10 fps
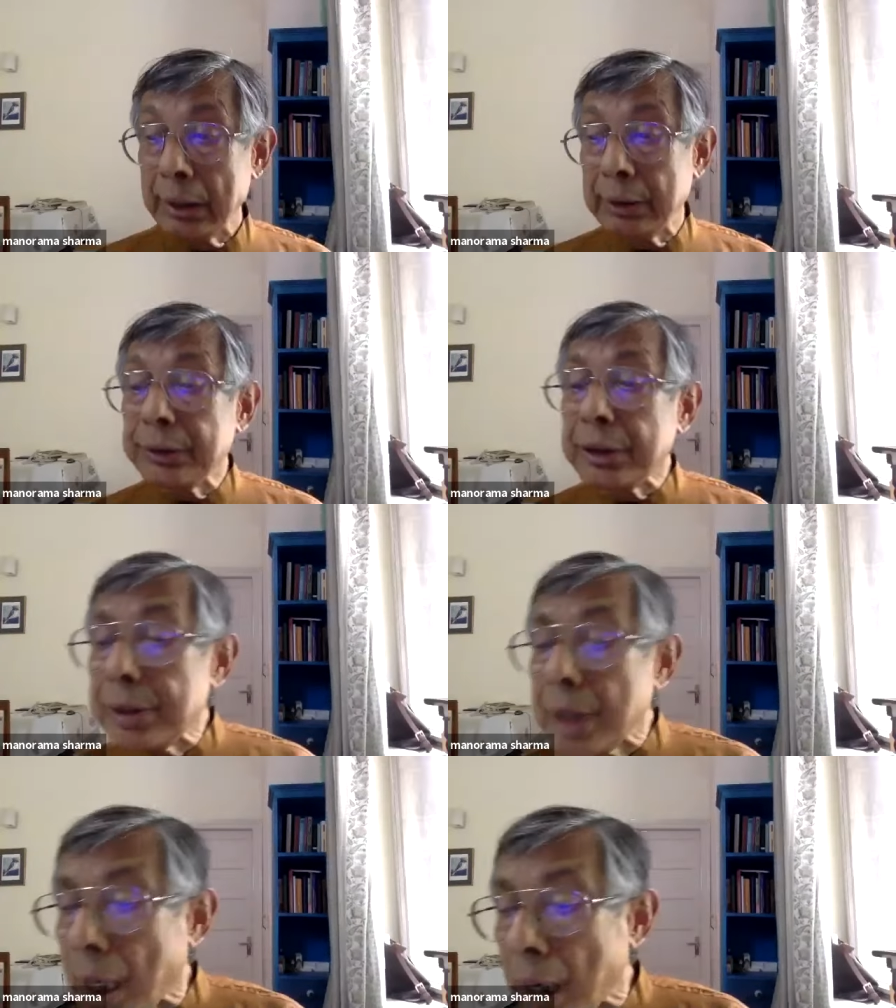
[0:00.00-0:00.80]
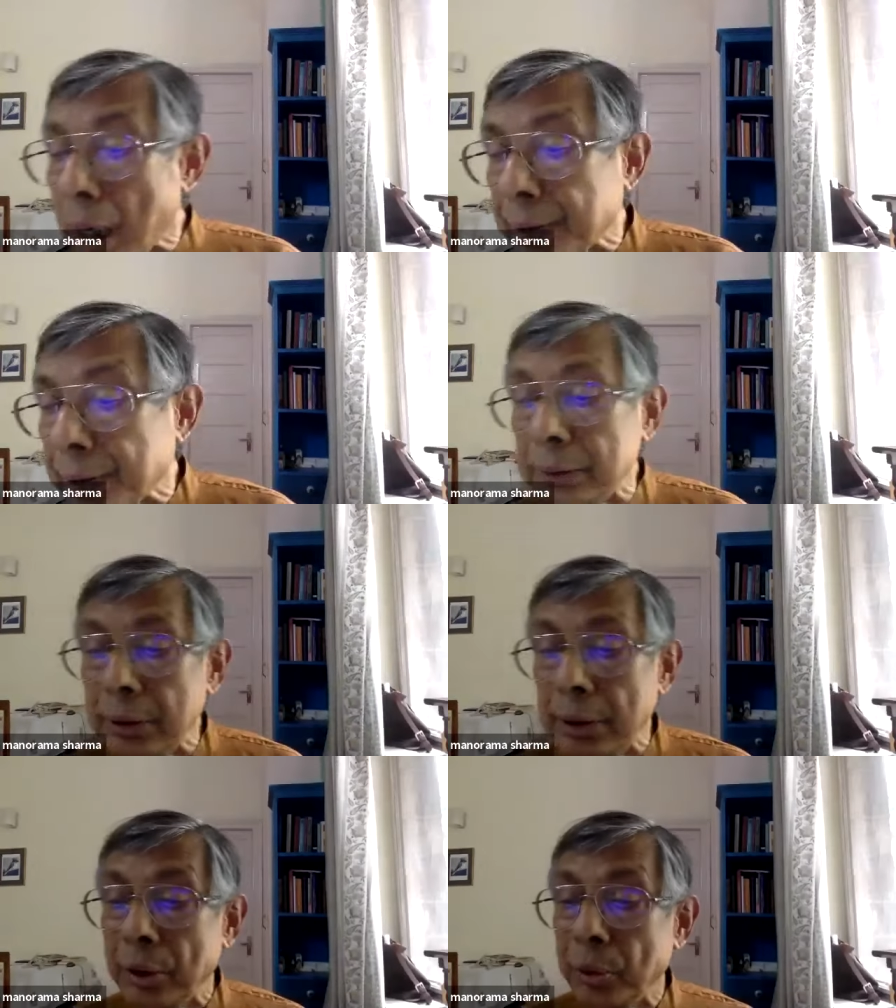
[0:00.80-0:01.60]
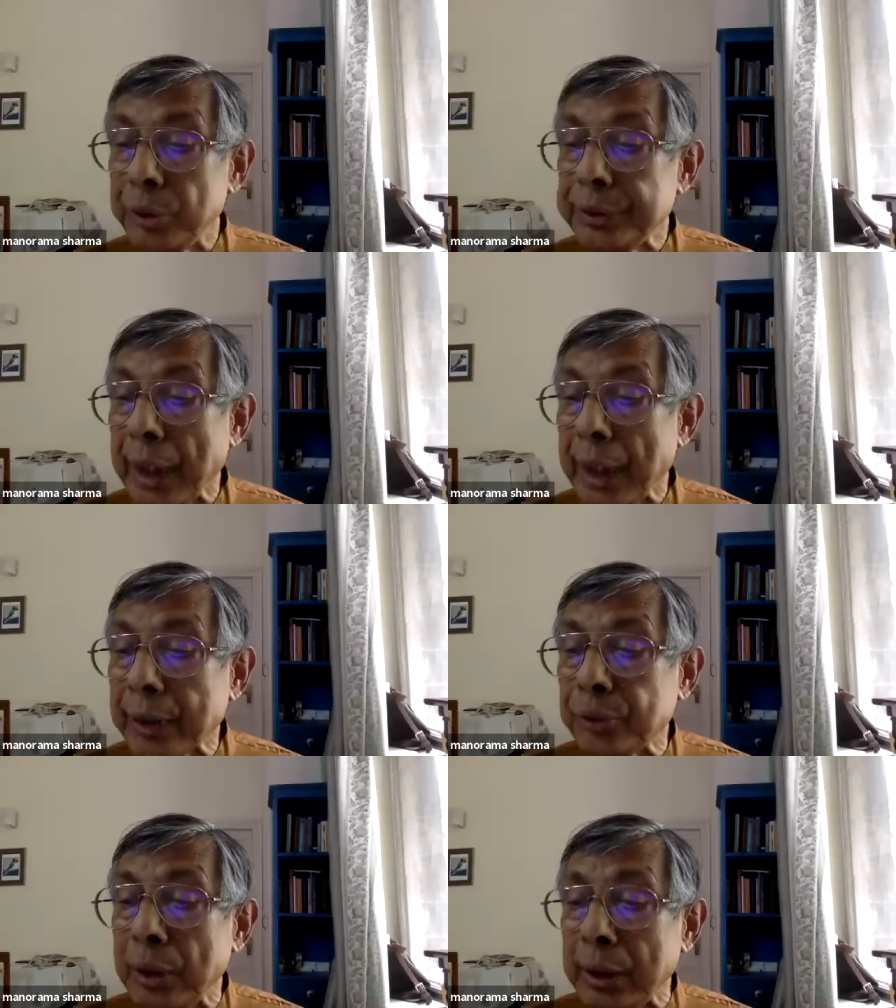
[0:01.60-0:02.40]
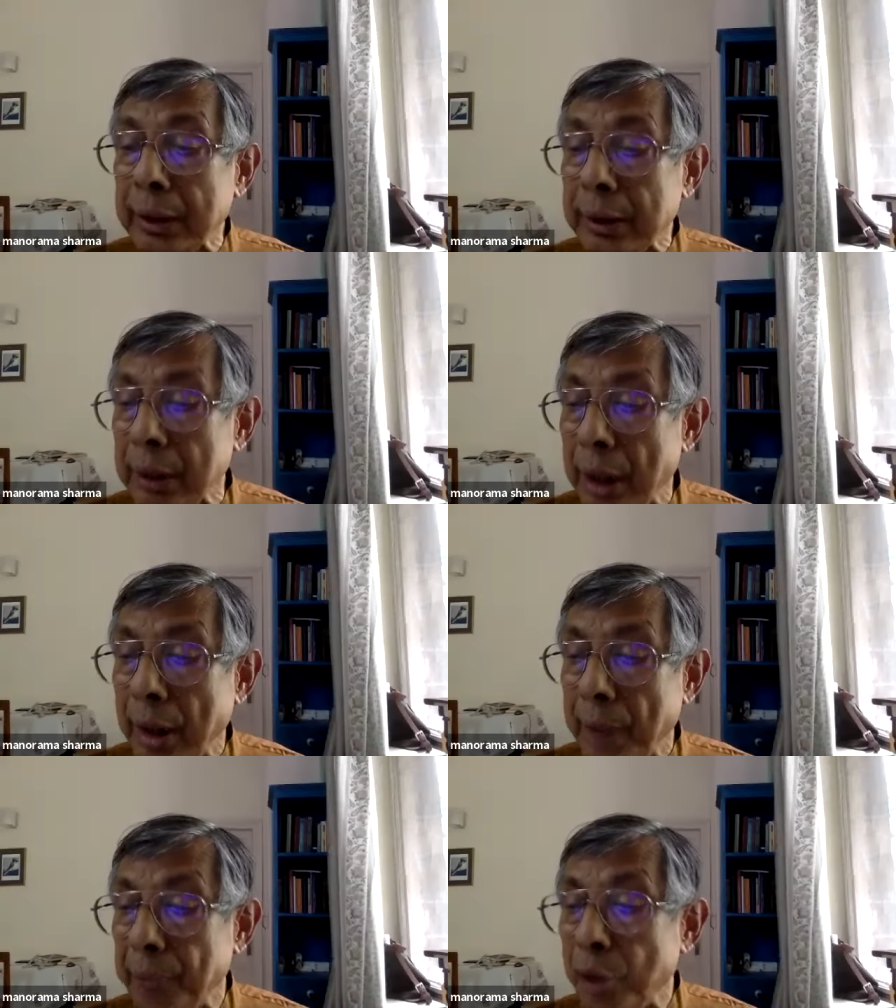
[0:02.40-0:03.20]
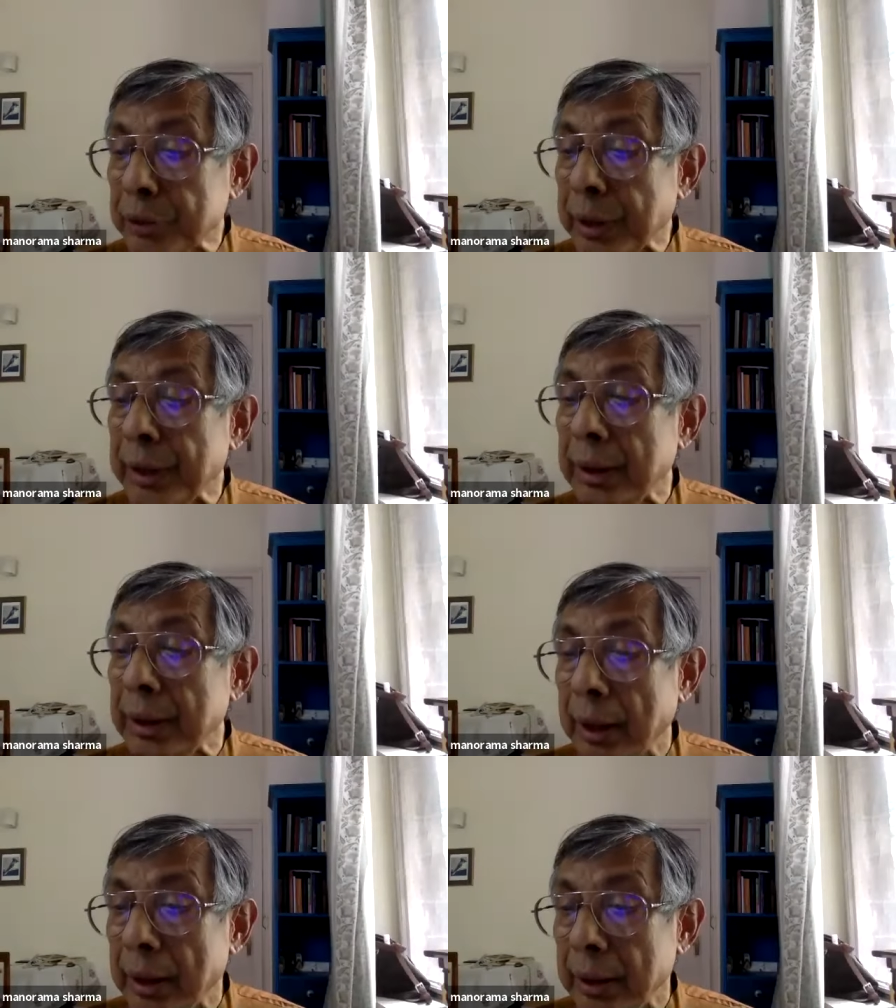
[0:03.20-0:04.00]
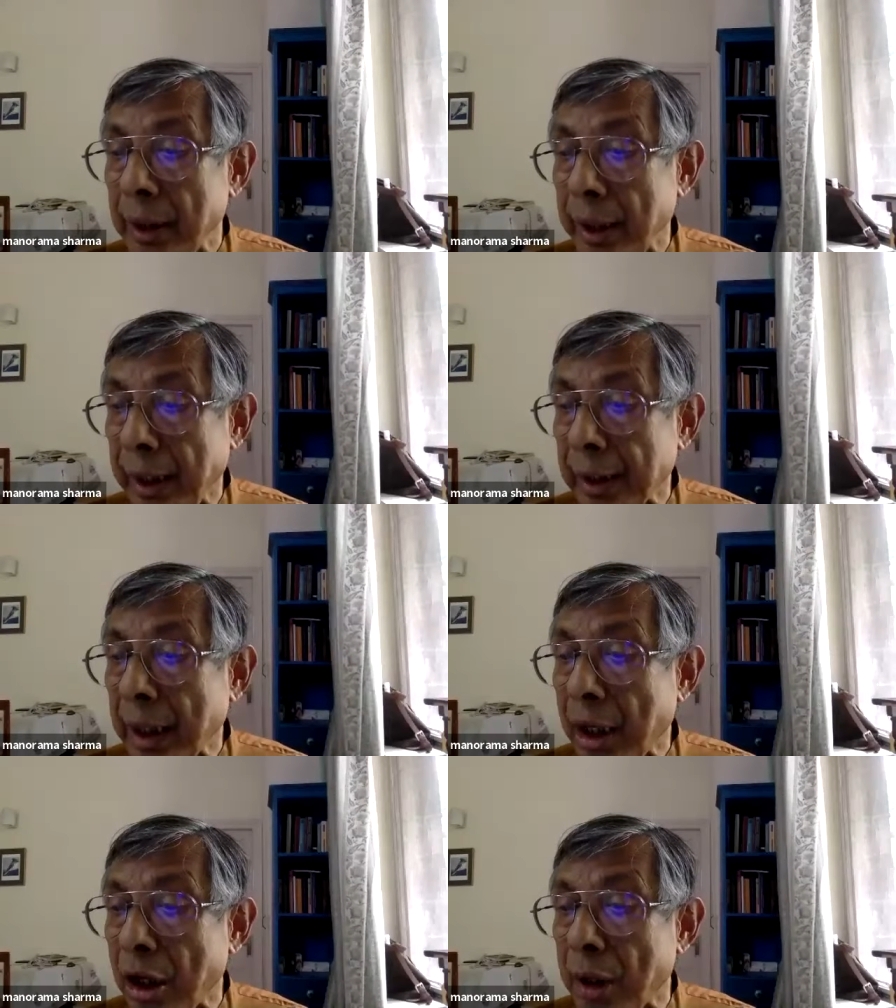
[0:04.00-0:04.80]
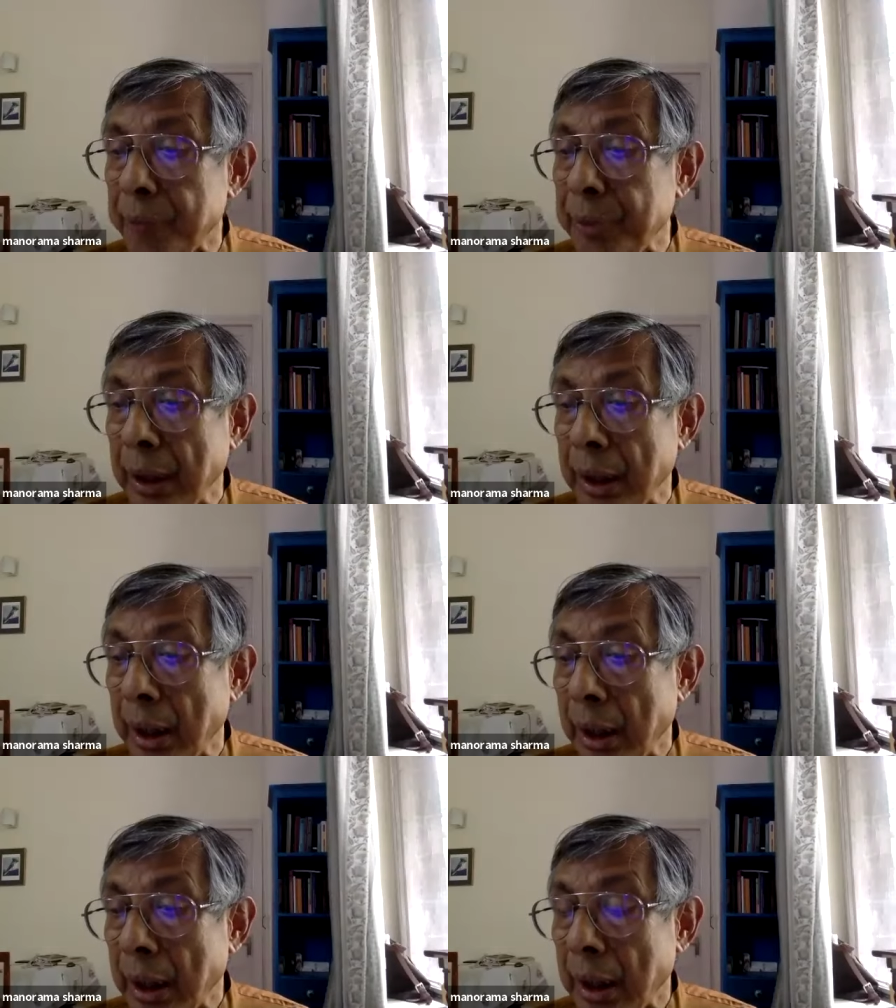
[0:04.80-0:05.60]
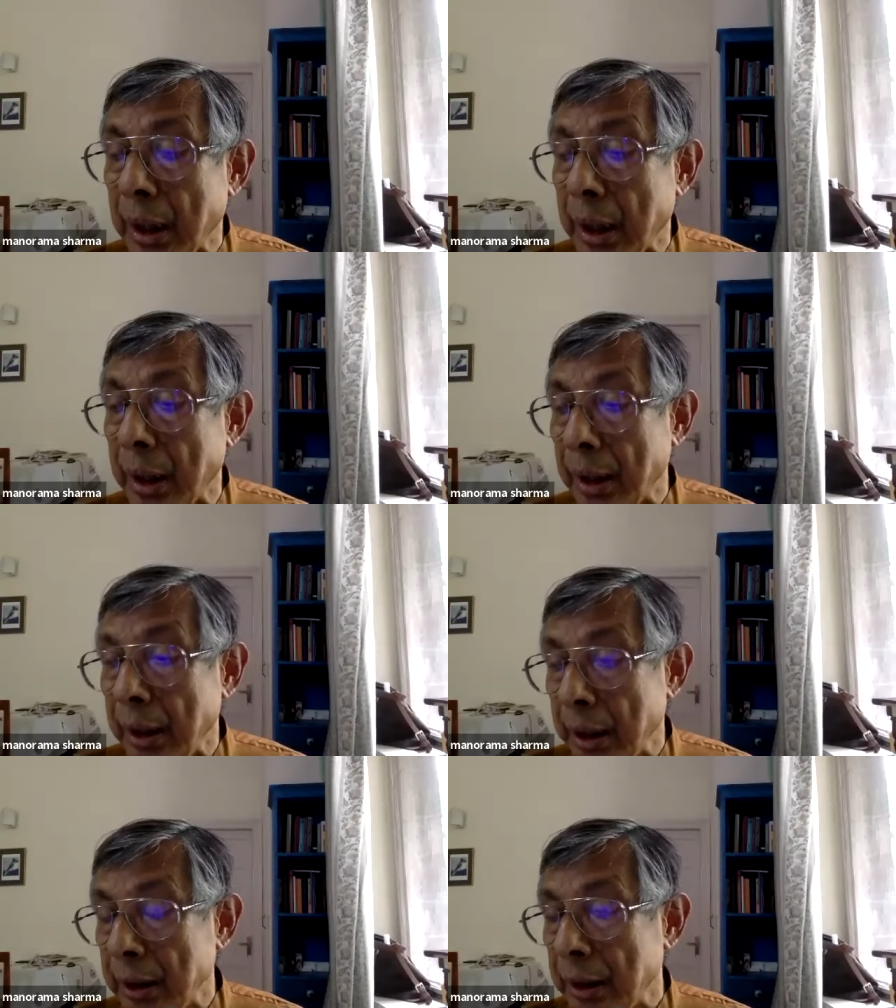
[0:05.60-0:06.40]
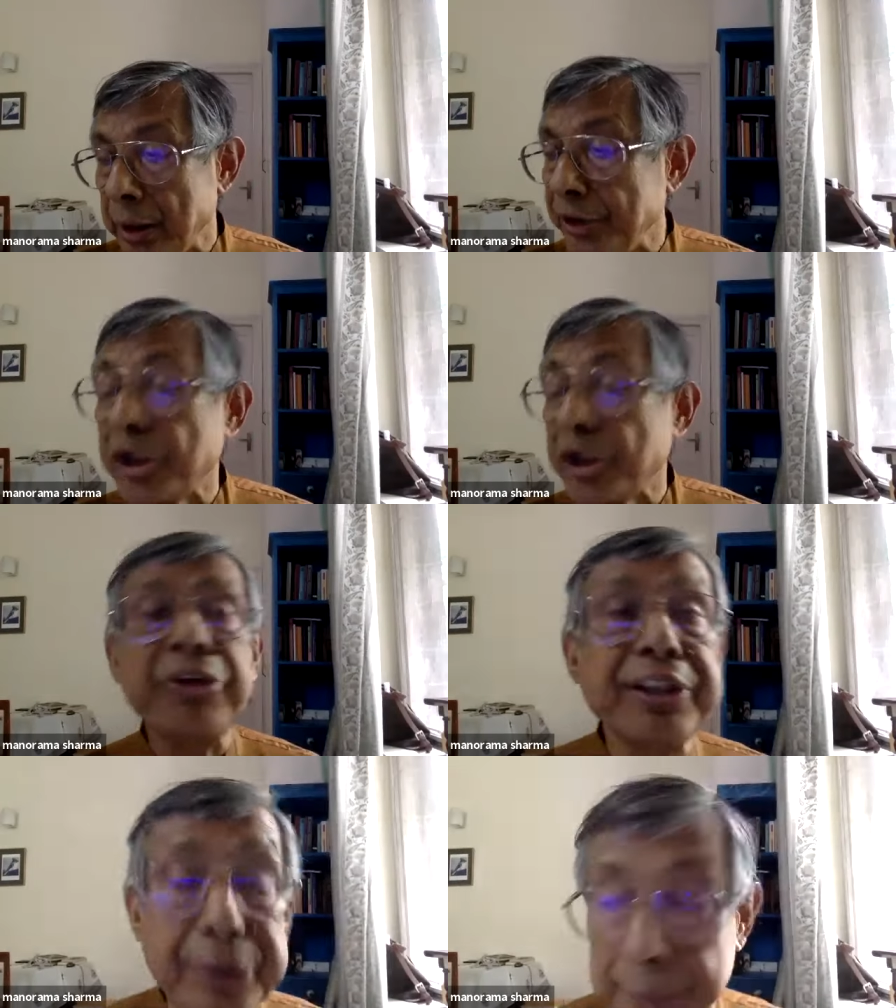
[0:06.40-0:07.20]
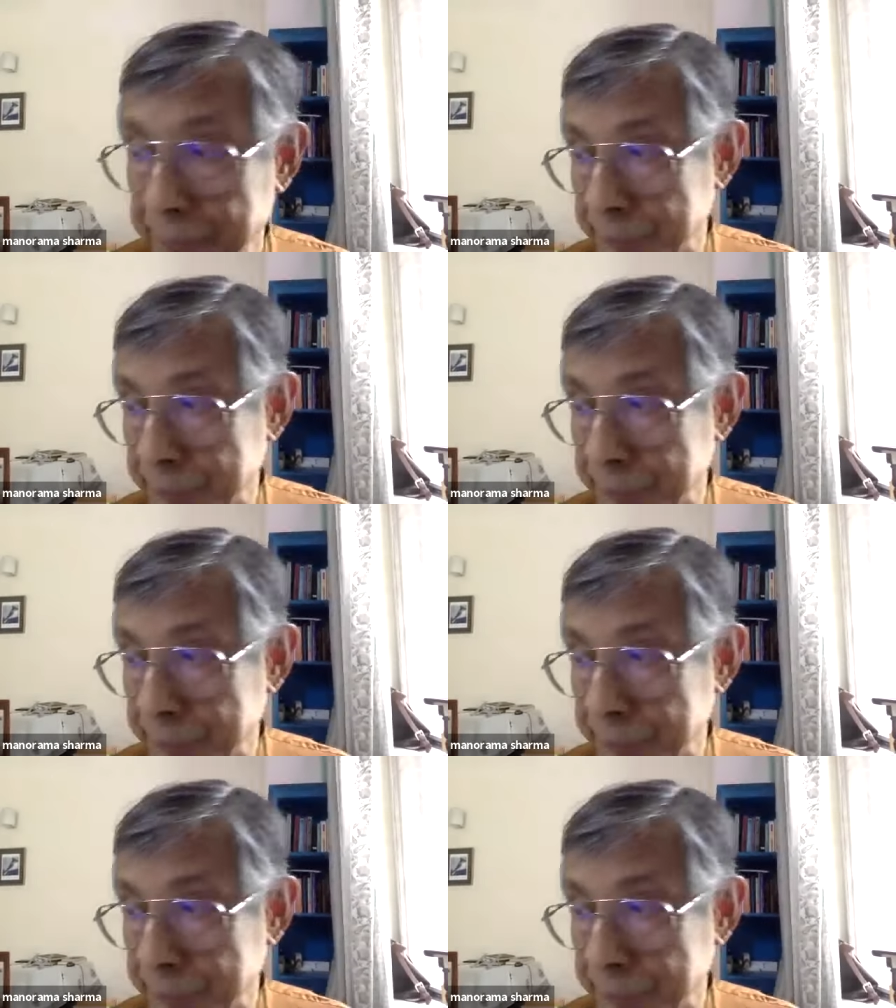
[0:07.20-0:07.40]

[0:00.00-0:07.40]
This is the article which actually brought in the era of uh, reservation.